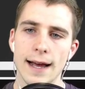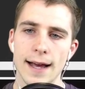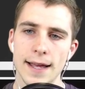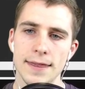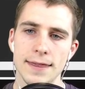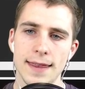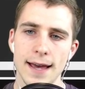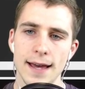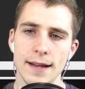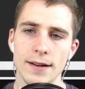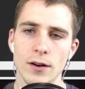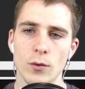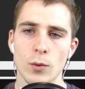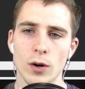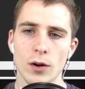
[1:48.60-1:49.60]
And
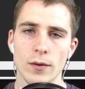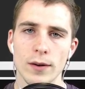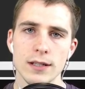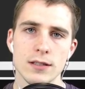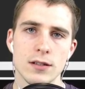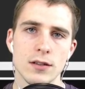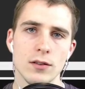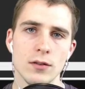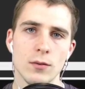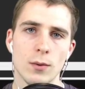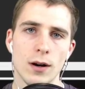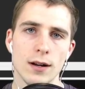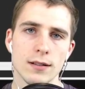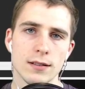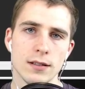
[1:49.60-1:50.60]
then we're going to
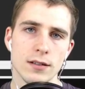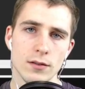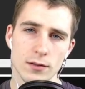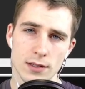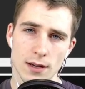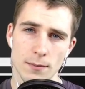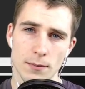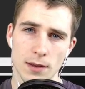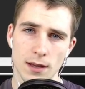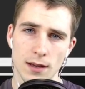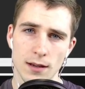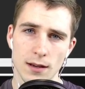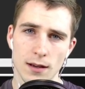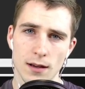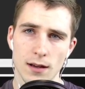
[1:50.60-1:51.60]
want to do
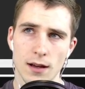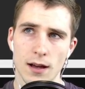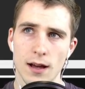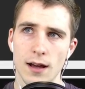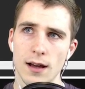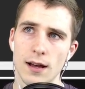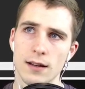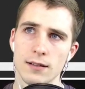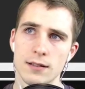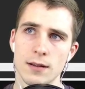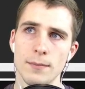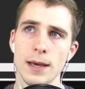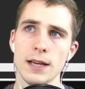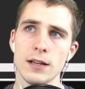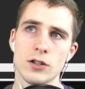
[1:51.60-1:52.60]
something uh, to
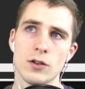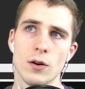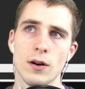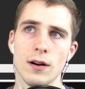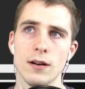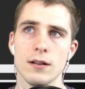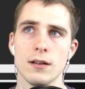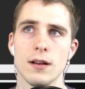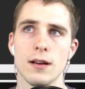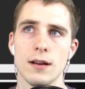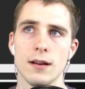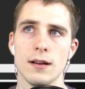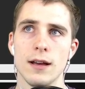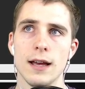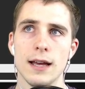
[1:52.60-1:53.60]
make sure
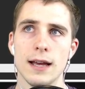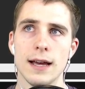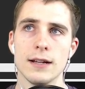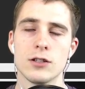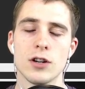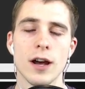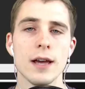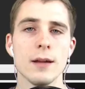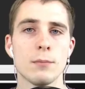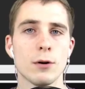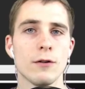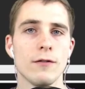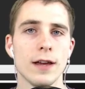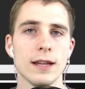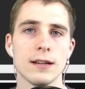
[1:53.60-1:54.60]
and try and
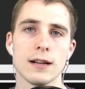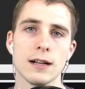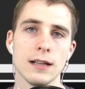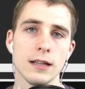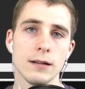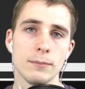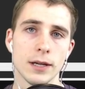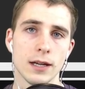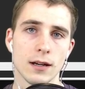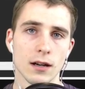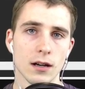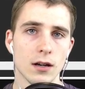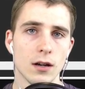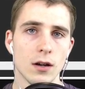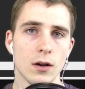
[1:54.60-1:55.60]
prevent clipping
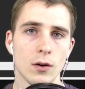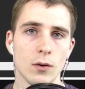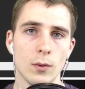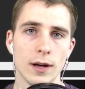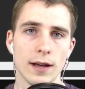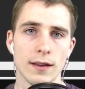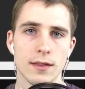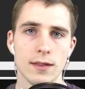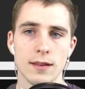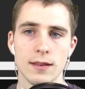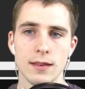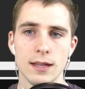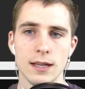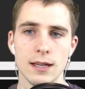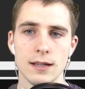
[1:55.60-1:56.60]
with
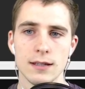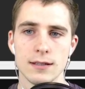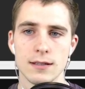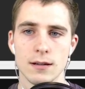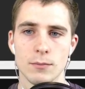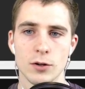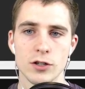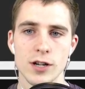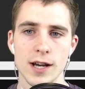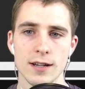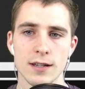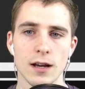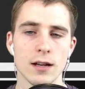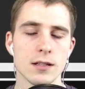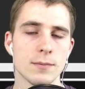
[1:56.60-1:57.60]
these
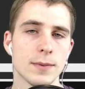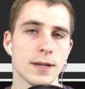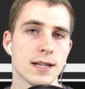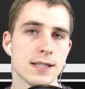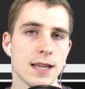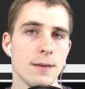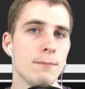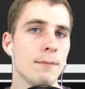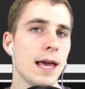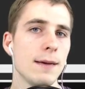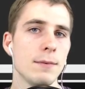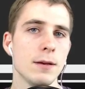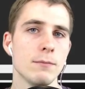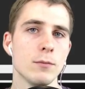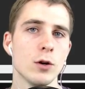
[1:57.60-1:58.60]
projectiles because they may
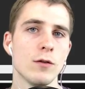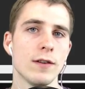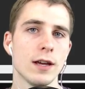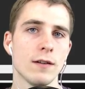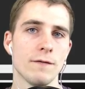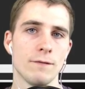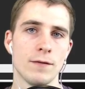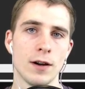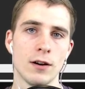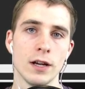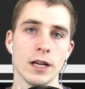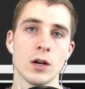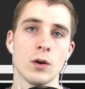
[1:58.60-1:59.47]
be moving very